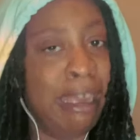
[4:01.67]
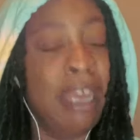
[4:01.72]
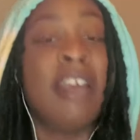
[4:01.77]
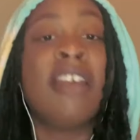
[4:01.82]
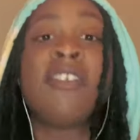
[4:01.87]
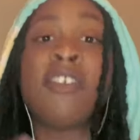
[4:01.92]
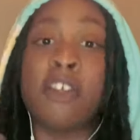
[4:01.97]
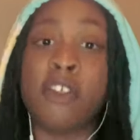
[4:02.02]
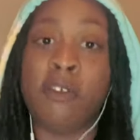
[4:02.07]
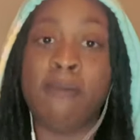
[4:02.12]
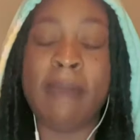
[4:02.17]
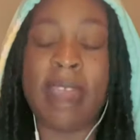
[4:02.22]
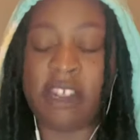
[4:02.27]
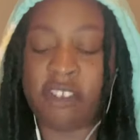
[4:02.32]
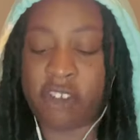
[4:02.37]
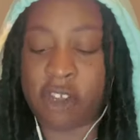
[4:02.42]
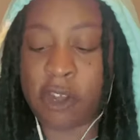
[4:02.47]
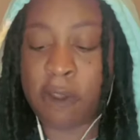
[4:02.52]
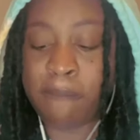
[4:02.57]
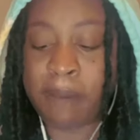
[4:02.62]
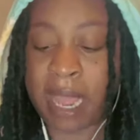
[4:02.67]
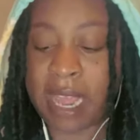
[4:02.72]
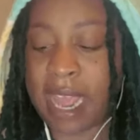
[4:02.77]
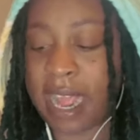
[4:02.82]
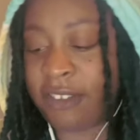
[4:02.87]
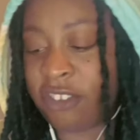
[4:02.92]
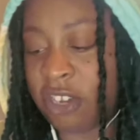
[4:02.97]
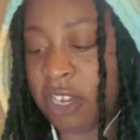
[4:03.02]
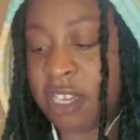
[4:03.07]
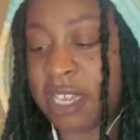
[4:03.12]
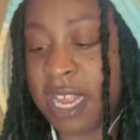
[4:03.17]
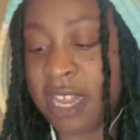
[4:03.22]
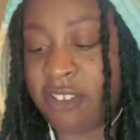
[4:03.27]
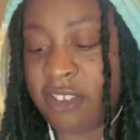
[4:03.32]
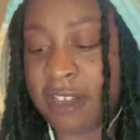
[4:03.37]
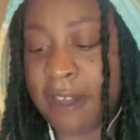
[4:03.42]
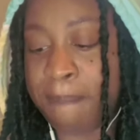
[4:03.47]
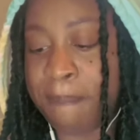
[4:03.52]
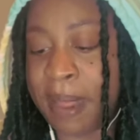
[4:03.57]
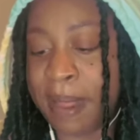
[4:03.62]
So you make sure you pay extra
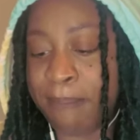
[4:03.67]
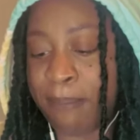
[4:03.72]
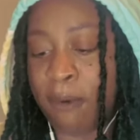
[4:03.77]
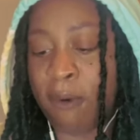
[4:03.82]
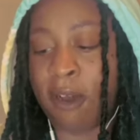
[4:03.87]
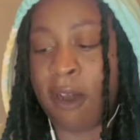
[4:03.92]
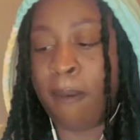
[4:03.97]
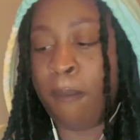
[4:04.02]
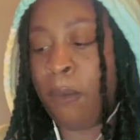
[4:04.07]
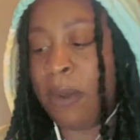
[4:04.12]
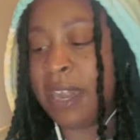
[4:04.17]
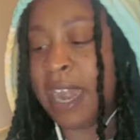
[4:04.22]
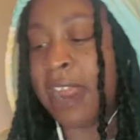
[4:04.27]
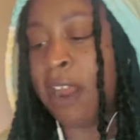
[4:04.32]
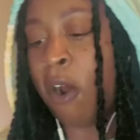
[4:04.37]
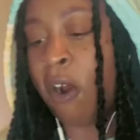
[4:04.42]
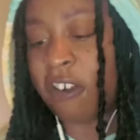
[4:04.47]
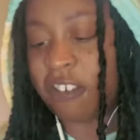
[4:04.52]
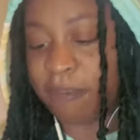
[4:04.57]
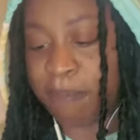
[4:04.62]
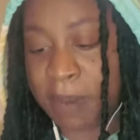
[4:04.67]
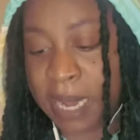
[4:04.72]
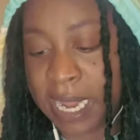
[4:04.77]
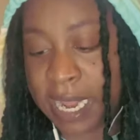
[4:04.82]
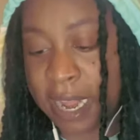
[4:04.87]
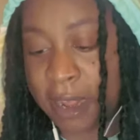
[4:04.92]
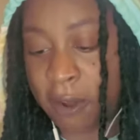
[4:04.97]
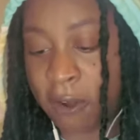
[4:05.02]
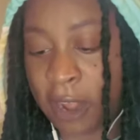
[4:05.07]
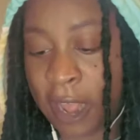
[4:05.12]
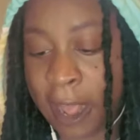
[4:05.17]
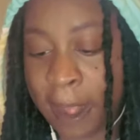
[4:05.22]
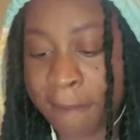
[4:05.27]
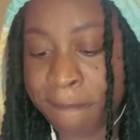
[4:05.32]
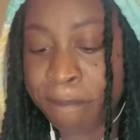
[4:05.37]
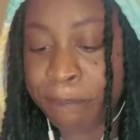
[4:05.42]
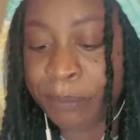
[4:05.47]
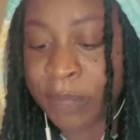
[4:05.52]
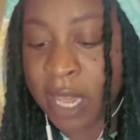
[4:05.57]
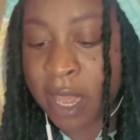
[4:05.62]
attention to people when they are speaking, okay?
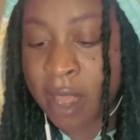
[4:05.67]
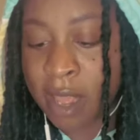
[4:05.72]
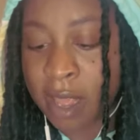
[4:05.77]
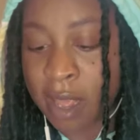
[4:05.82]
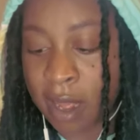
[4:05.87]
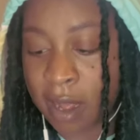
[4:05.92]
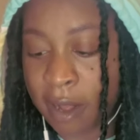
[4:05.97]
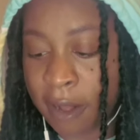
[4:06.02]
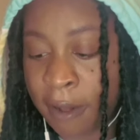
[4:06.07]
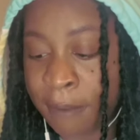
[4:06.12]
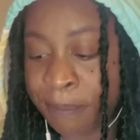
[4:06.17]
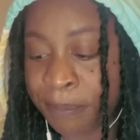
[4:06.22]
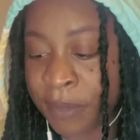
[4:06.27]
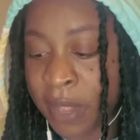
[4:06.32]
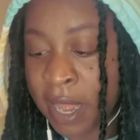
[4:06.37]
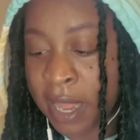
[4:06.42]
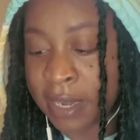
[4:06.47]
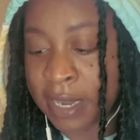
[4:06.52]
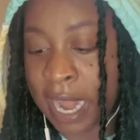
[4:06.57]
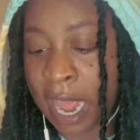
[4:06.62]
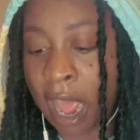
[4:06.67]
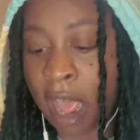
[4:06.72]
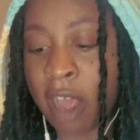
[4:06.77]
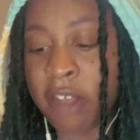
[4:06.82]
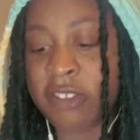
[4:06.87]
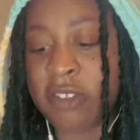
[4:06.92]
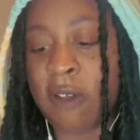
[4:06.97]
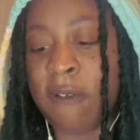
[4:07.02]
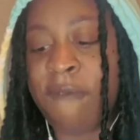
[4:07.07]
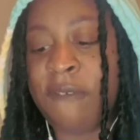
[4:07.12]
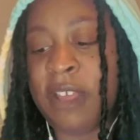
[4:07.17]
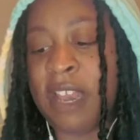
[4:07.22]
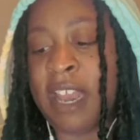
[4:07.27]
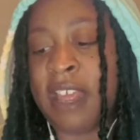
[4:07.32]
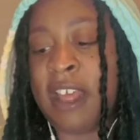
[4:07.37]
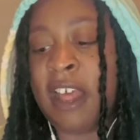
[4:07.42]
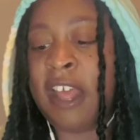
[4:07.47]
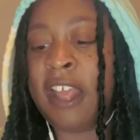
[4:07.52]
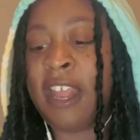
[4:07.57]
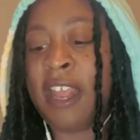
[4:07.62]
Now, I also feel
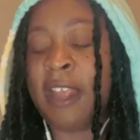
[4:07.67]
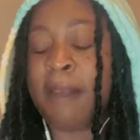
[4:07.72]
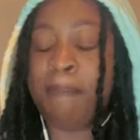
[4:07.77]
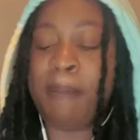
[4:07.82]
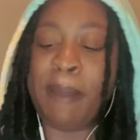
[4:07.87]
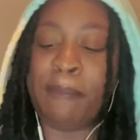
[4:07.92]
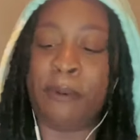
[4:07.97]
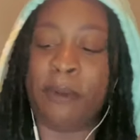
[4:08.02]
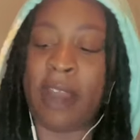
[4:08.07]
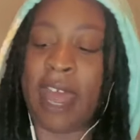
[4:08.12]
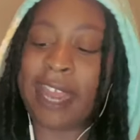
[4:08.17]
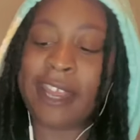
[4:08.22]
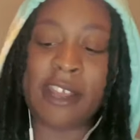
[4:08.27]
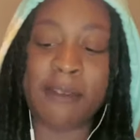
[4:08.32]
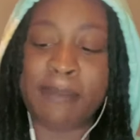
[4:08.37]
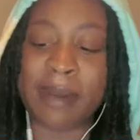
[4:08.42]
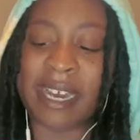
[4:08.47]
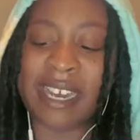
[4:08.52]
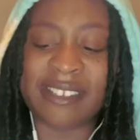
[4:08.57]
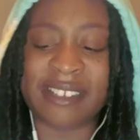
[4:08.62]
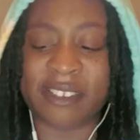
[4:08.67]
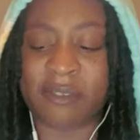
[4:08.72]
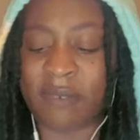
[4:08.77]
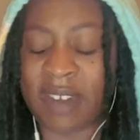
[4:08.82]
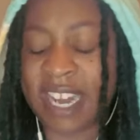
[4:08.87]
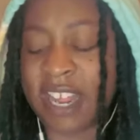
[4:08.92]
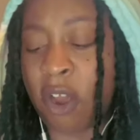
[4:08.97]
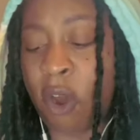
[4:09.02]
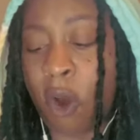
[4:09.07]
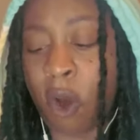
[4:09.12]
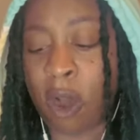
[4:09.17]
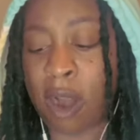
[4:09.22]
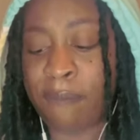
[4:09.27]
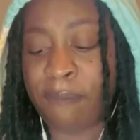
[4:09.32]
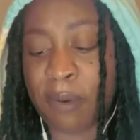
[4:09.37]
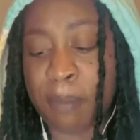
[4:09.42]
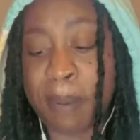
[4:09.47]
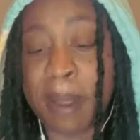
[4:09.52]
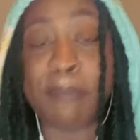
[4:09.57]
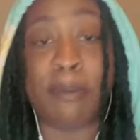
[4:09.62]
people like you because it's really hard
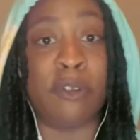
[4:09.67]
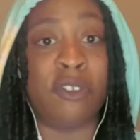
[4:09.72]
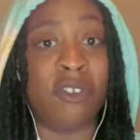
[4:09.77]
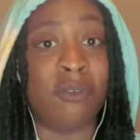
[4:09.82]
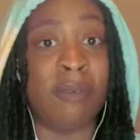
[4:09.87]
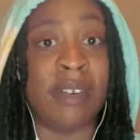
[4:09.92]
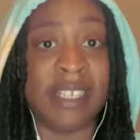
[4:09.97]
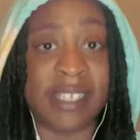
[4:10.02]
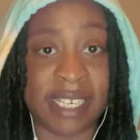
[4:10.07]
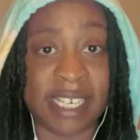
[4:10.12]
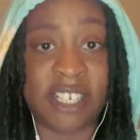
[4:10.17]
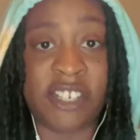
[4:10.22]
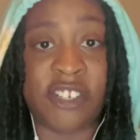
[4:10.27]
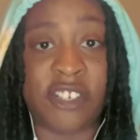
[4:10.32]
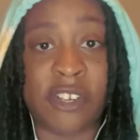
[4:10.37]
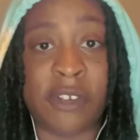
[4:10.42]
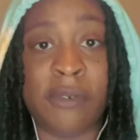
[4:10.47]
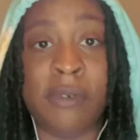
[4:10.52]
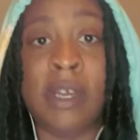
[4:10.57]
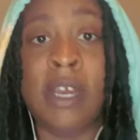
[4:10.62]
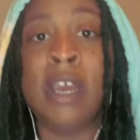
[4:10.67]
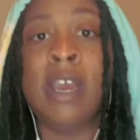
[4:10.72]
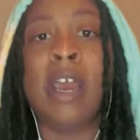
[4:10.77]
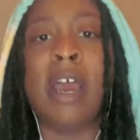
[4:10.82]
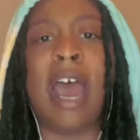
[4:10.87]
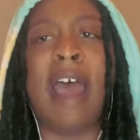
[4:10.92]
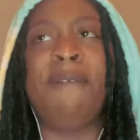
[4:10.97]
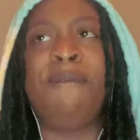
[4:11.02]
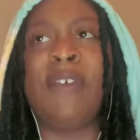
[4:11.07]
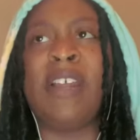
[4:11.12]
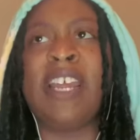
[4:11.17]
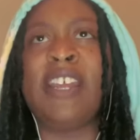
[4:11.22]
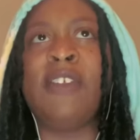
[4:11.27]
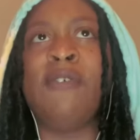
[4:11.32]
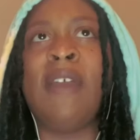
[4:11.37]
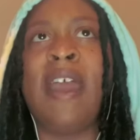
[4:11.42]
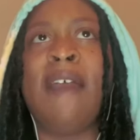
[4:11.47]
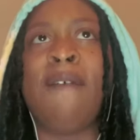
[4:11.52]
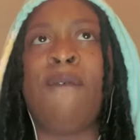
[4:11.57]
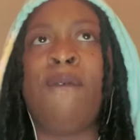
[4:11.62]
for people to resist you. I feel like you
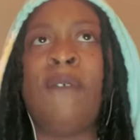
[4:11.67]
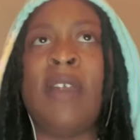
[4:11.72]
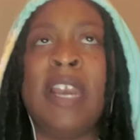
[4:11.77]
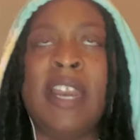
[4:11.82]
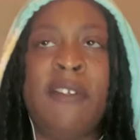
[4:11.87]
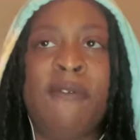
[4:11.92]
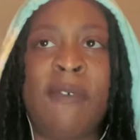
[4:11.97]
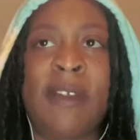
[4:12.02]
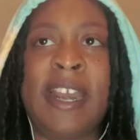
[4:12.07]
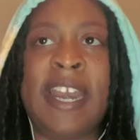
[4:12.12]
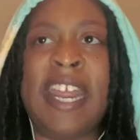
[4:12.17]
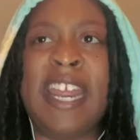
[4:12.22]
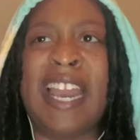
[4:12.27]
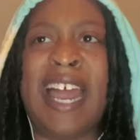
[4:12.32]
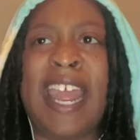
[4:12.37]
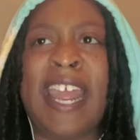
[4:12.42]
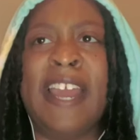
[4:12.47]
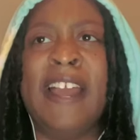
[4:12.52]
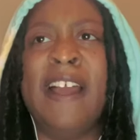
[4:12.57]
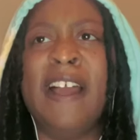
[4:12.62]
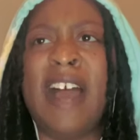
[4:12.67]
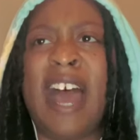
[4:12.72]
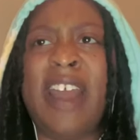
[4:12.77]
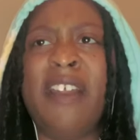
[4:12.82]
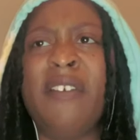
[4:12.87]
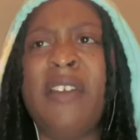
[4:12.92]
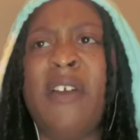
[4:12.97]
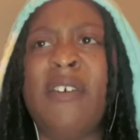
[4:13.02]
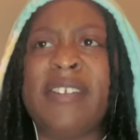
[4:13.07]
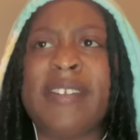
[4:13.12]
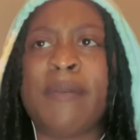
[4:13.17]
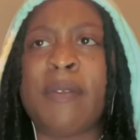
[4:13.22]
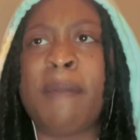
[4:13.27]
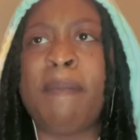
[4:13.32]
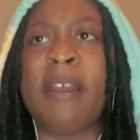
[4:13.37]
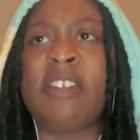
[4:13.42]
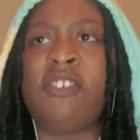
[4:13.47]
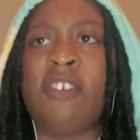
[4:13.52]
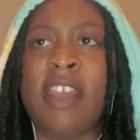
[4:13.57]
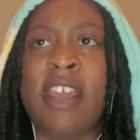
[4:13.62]
have really, really, like, I don't know, something
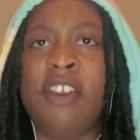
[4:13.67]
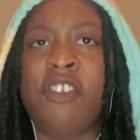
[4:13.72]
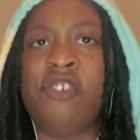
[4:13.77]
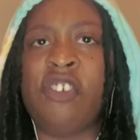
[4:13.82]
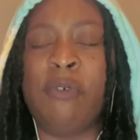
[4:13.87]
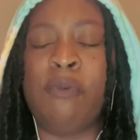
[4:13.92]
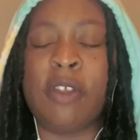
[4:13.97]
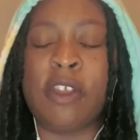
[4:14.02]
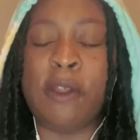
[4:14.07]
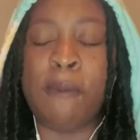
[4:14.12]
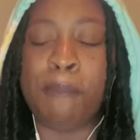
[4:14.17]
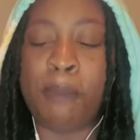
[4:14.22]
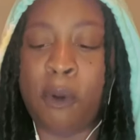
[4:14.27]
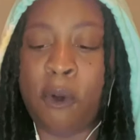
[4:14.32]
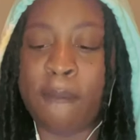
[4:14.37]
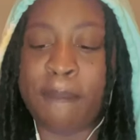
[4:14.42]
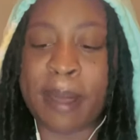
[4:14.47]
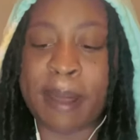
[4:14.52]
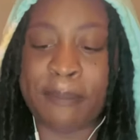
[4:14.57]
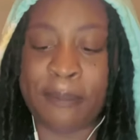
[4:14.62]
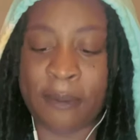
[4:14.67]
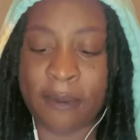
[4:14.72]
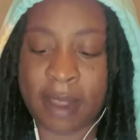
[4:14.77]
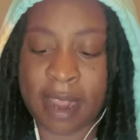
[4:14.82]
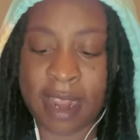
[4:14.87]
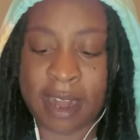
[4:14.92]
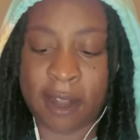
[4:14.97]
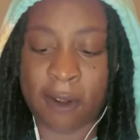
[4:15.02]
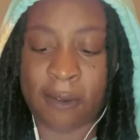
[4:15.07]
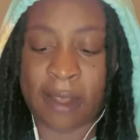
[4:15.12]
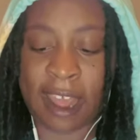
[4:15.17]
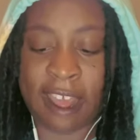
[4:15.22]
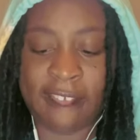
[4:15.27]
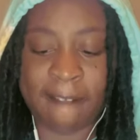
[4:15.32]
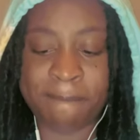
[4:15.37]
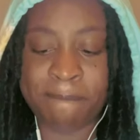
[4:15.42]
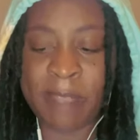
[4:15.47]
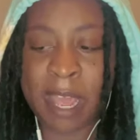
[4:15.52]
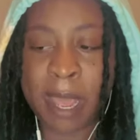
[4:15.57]
about your energy where you pull people in, okay?